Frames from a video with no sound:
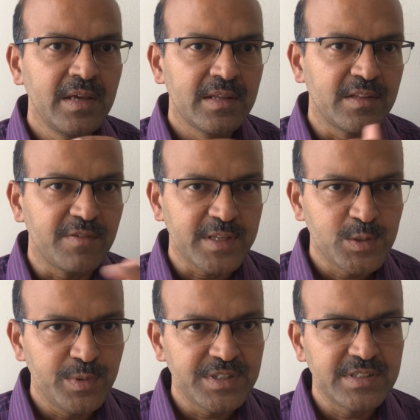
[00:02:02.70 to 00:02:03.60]
the
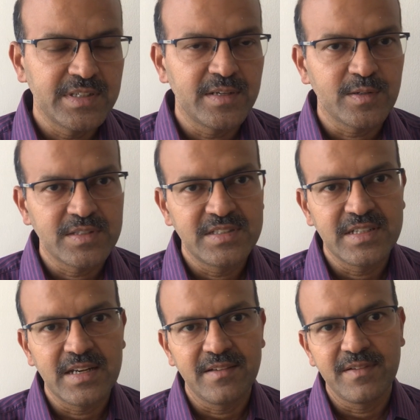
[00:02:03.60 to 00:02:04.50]
fluctuation in
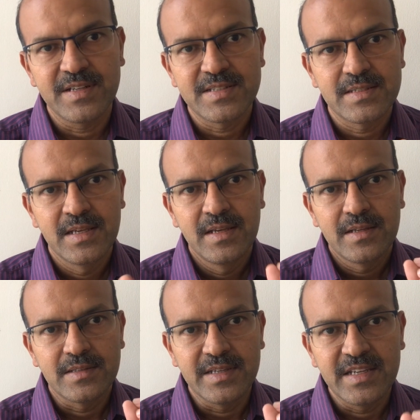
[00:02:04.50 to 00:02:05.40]
oxygen levels,
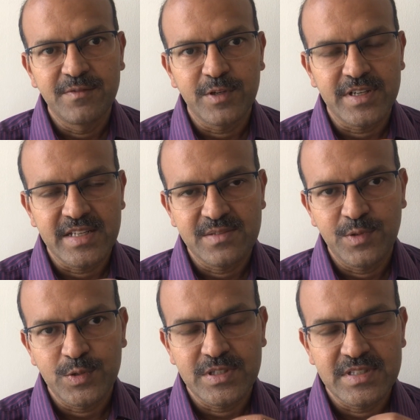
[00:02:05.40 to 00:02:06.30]
the need for
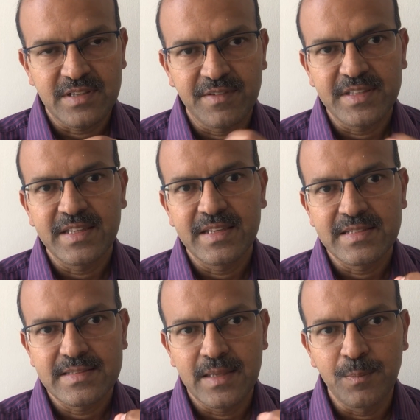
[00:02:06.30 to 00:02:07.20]
transfusions. Everything
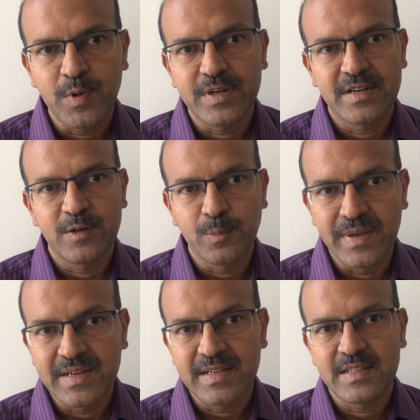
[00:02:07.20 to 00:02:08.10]
is important to
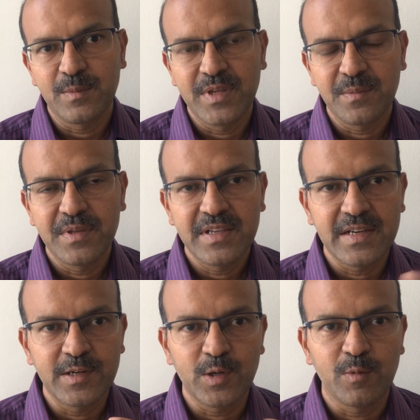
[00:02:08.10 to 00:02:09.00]
maintain the baby
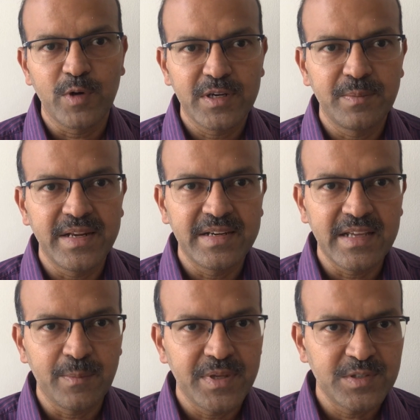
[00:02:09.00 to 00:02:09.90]
and to avoid brain
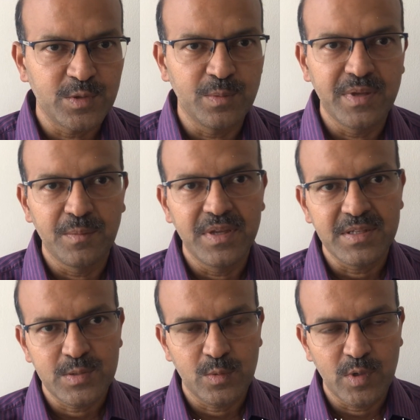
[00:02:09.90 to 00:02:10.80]
damage to the baby
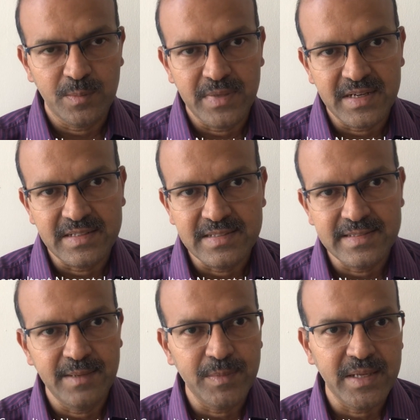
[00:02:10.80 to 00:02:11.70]
and so on. But at the
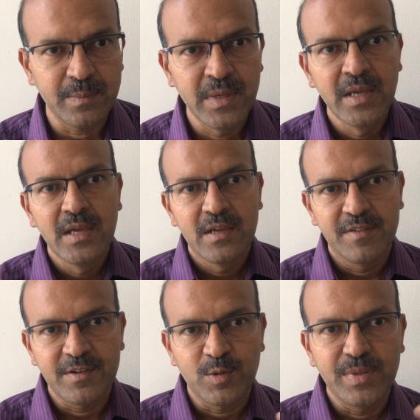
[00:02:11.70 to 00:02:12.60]
same time,
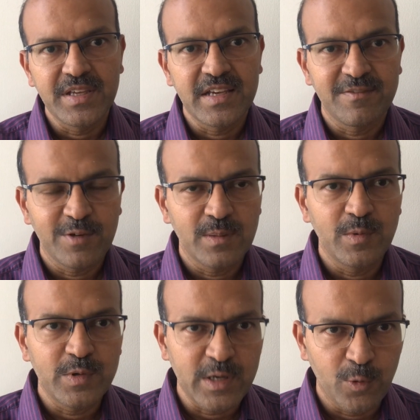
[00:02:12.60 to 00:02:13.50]
we have to be careful
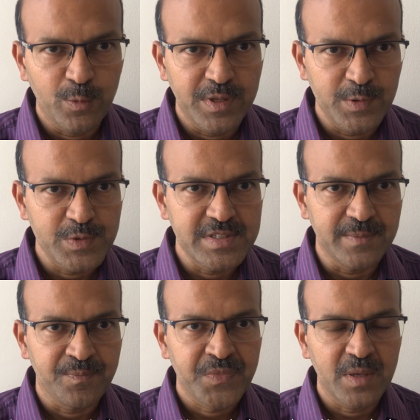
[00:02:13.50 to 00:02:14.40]
about how we use
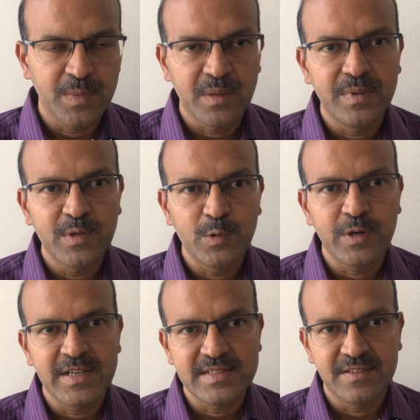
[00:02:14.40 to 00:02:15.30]
them. A baby who
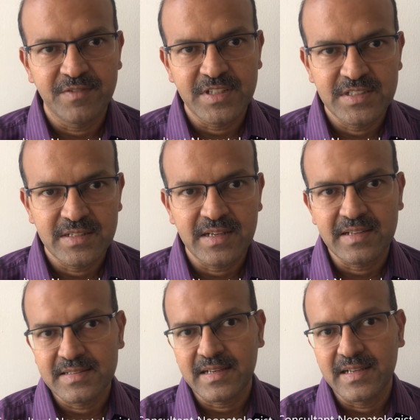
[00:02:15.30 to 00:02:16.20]
has infection
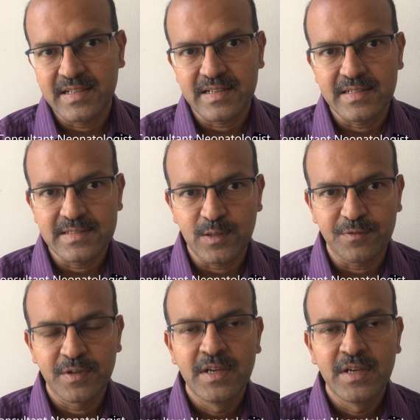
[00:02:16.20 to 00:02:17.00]
has a higher risk of